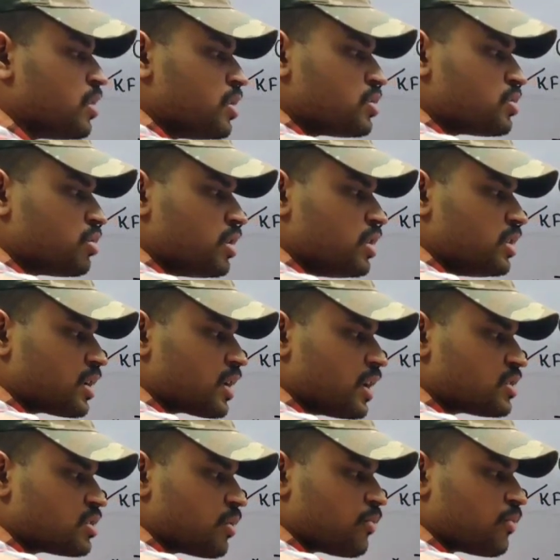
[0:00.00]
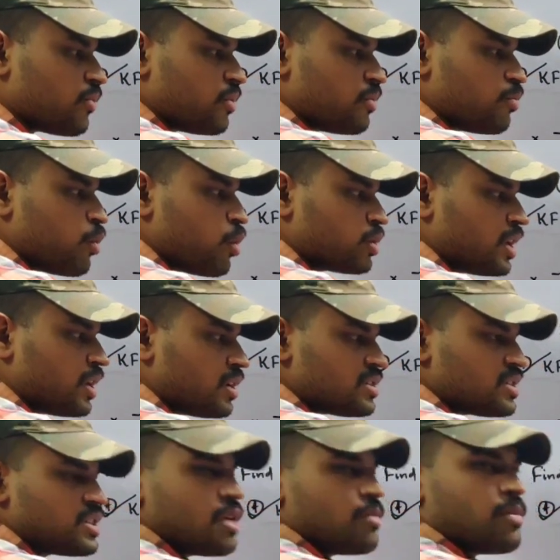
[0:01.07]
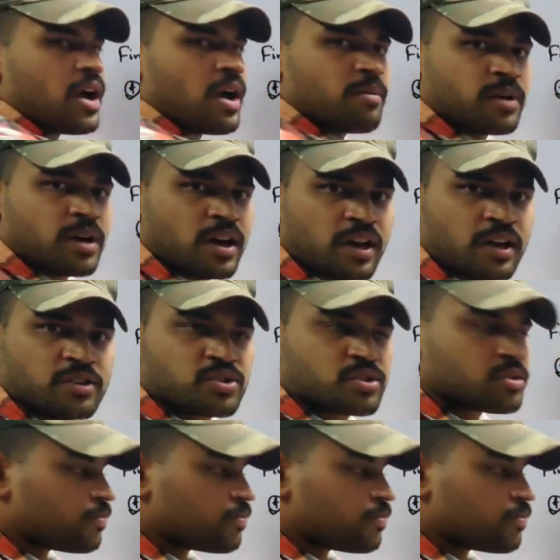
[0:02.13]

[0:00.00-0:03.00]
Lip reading: So in the case of both are same anions.